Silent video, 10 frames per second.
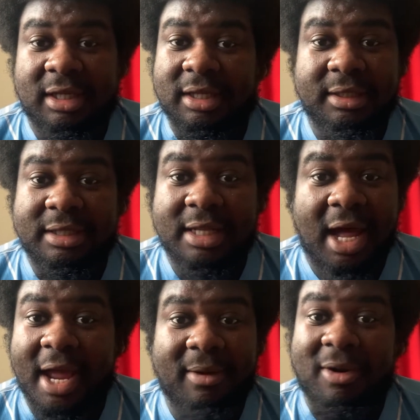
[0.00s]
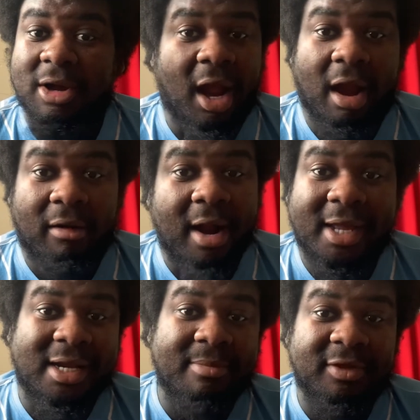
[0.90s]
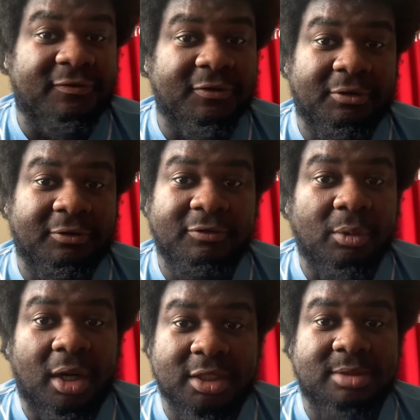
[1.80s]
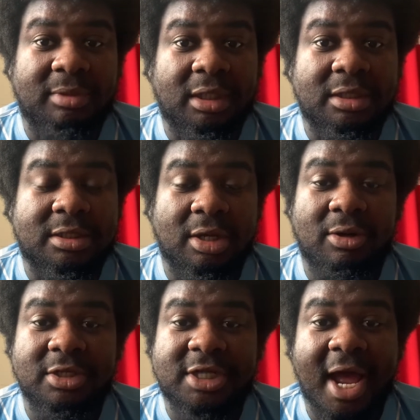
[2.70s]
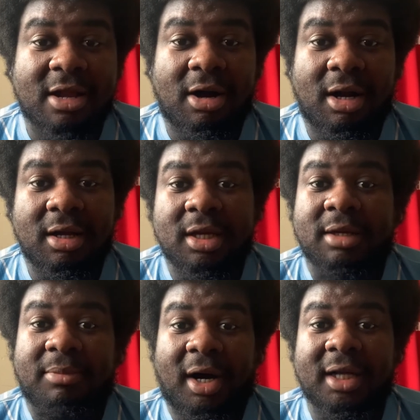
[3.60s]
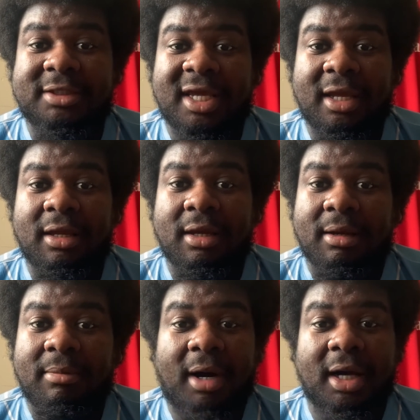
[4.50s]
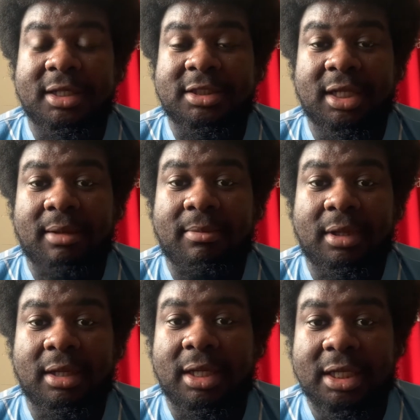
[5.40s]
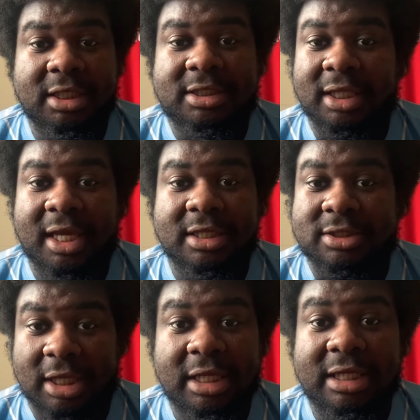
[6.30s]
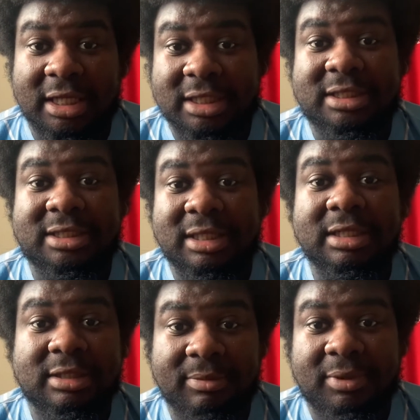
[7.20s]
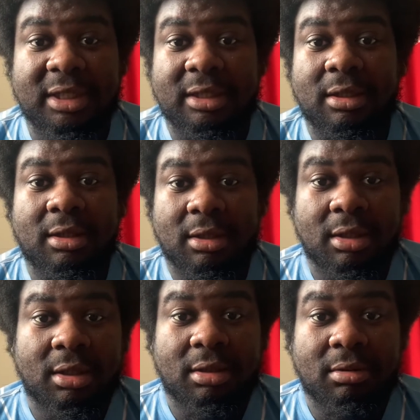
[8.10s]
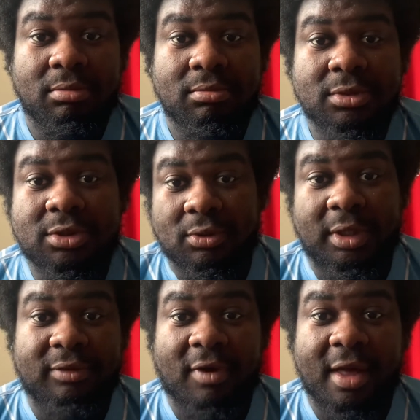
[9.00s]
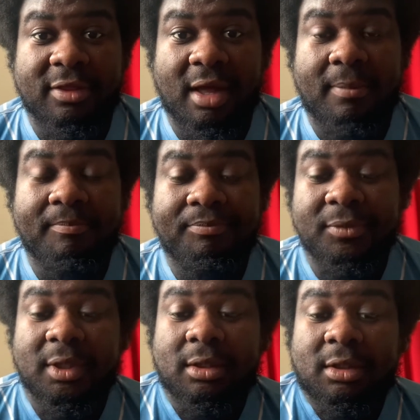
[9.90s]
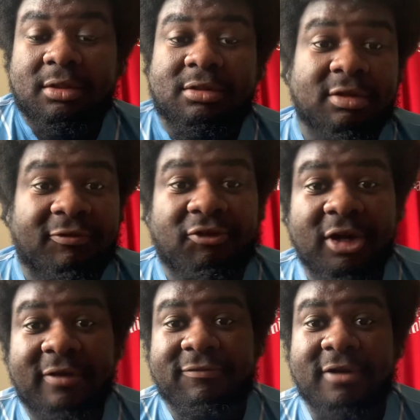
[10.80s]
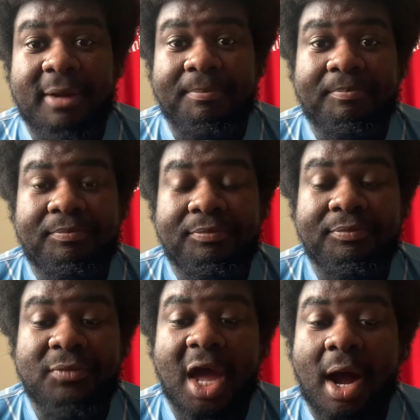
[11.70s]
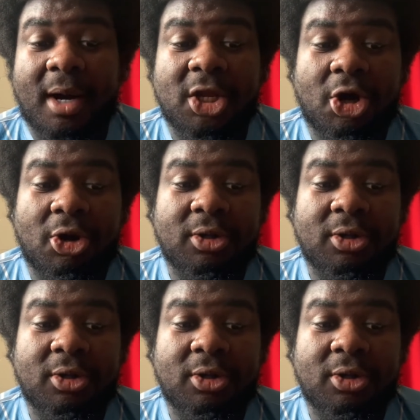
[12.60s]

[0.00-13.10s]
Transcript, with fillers: nothing weren't going right in that midfield, if you ask me. So Xhaka, Partey, partnership, it needs to be sorted right there. The 3 in front. Now I know